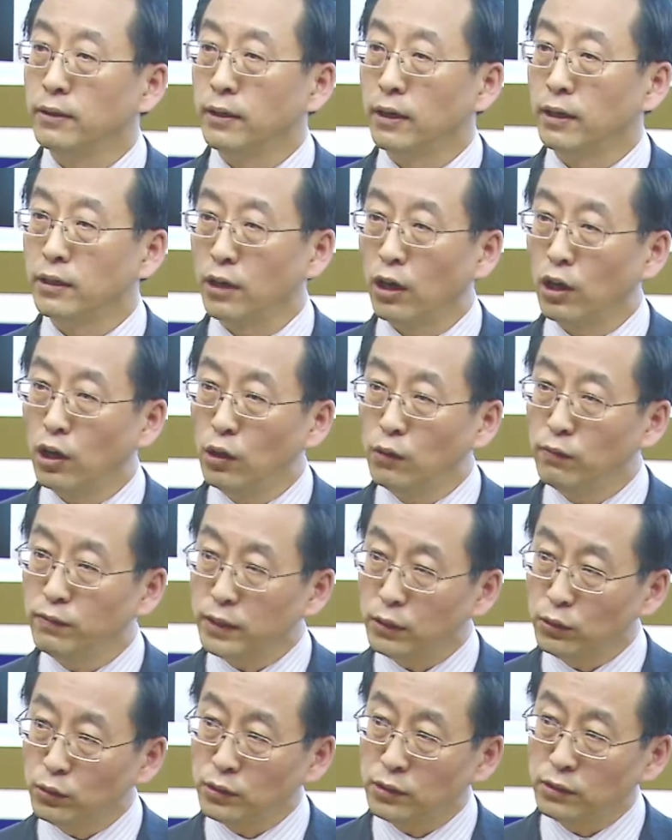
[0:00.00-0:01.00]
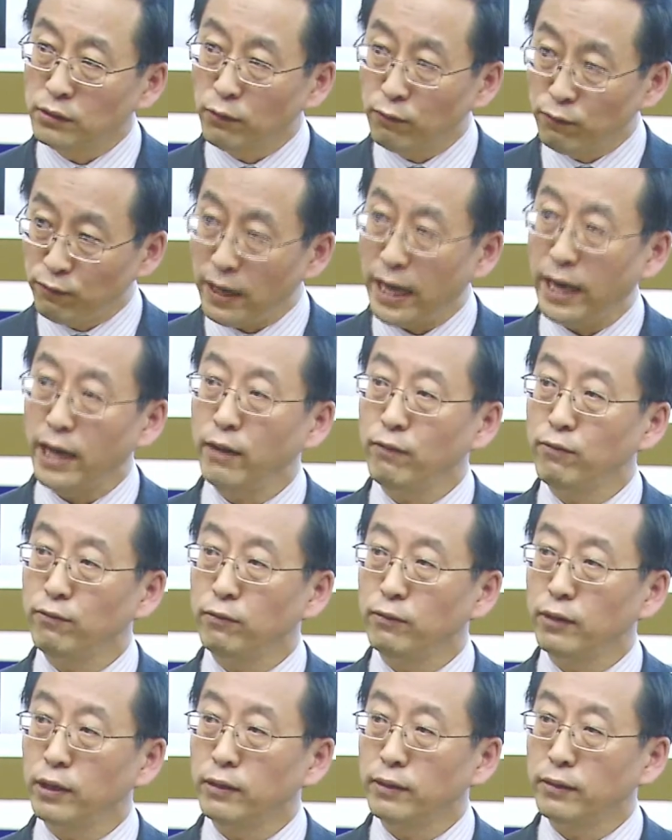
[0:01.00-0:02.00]
And all of those 5
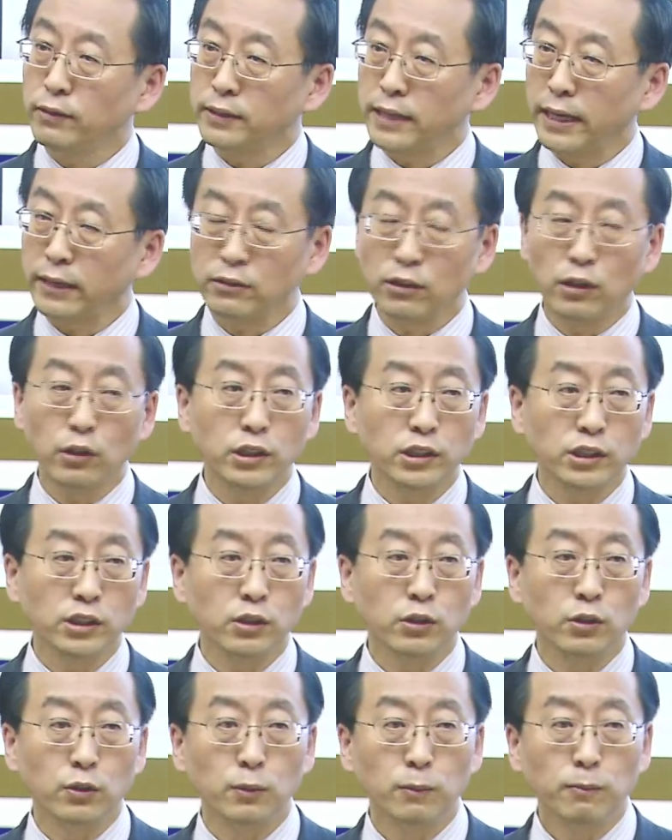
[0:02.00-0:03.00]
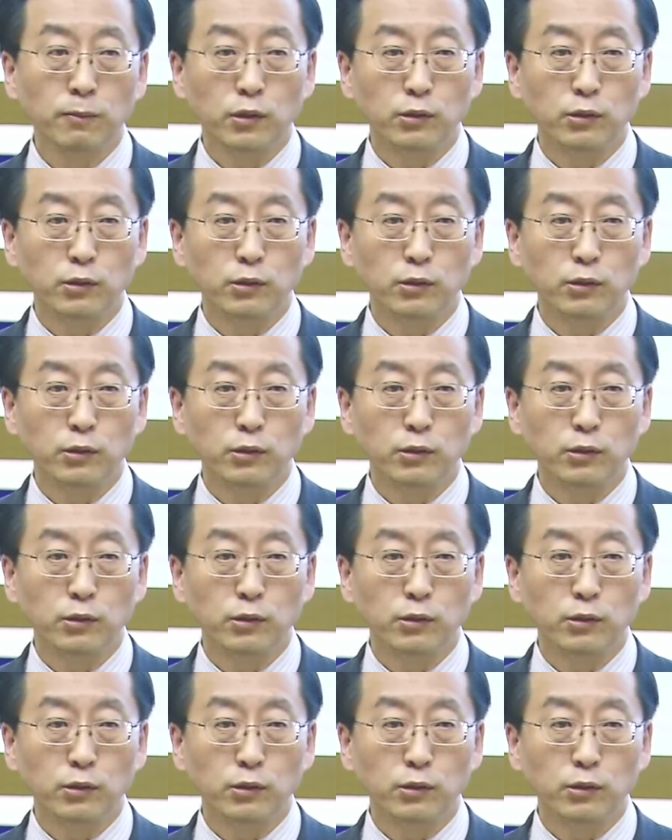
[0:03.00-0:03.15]
technological